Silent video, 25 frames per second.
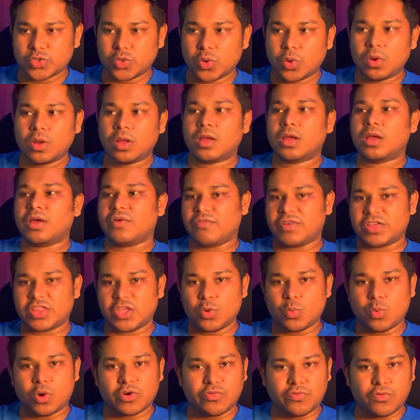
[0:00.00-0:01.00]
go, whether
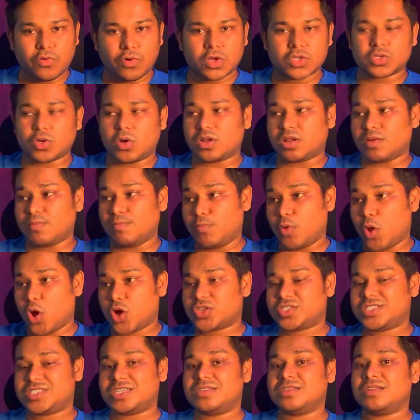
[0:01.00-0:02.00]
you want to focus on a
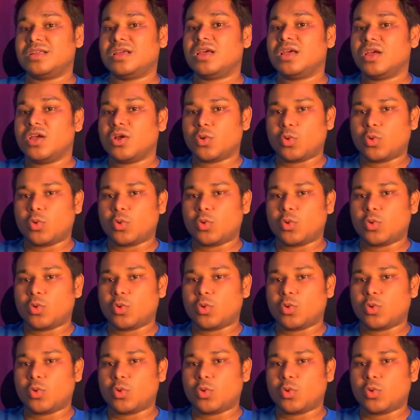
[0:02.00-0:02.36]
blockchain,